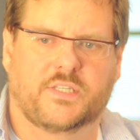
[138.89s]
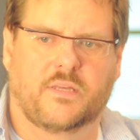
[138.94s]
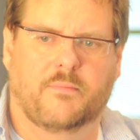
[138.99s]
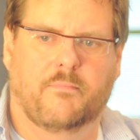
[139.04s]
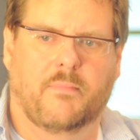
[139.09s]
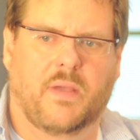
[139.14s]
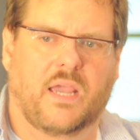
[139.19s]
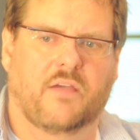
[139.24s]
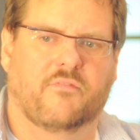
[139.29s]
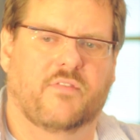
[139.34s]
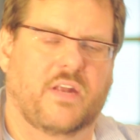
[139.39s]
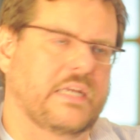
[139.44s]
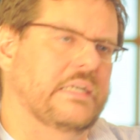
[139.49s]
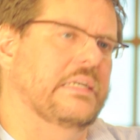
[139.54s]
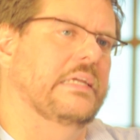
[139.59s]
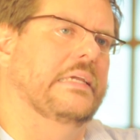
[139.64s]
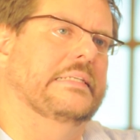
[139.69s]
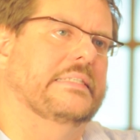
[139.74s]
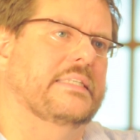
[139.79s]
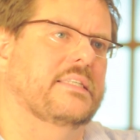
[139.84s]
in May of
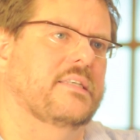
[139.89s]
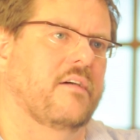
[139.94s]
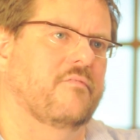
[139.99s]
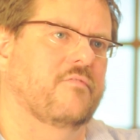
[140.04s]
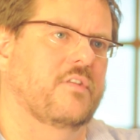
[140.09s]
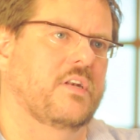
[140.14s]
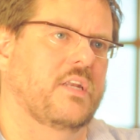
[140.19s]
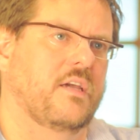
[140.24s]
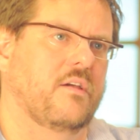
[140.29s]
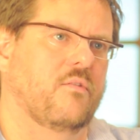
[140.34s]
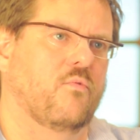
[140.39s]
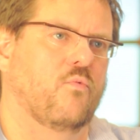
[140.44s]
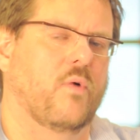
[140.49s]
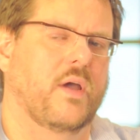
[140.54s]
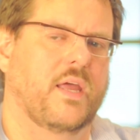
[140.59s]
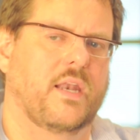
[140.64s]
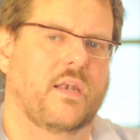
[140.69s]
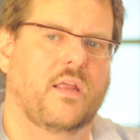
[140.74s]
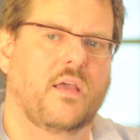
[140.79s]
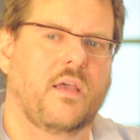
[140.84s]
1970
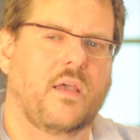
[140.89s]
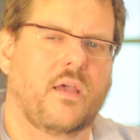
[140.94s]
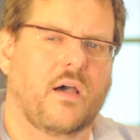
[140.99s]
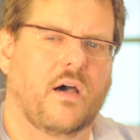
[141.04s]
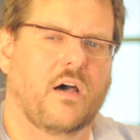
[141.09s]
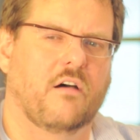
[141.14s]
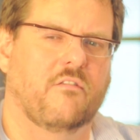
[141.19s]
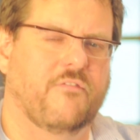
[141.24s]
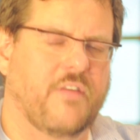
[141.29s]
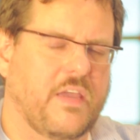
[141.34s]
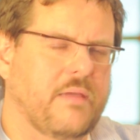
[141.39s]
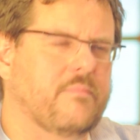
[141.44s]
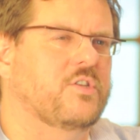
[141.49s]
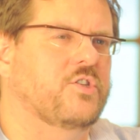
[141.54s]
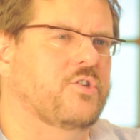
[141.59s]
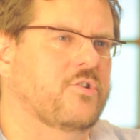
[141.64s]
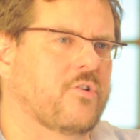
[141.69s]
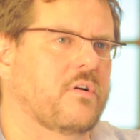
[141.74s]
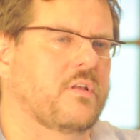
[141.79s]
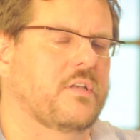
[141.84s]
when a famous
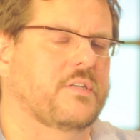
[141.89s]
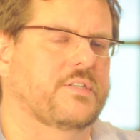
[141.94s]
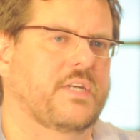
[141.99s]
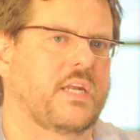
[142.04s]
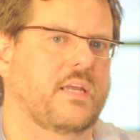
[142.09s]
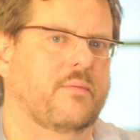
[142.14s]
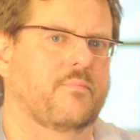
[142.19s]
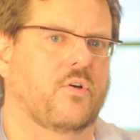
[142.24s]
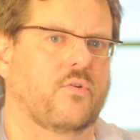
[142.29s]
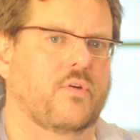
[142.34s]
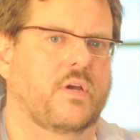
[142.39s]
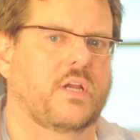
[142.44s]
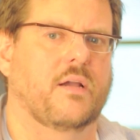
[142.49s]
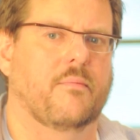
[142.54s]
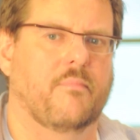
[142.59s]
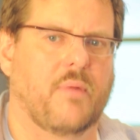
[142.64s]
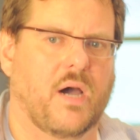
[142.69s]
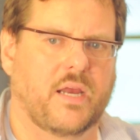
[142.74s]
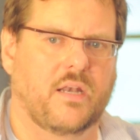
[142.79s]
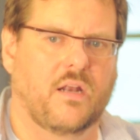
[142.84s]
journalist named Ulrike
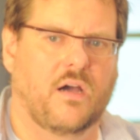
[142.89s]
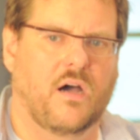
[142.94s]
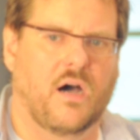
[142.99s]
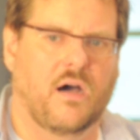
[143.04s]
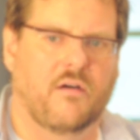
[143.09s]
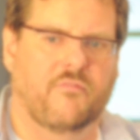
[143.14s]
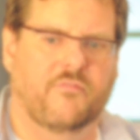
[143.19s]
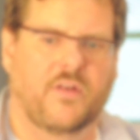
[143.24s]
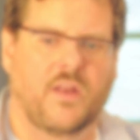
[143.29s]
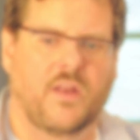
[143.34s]
Meinhof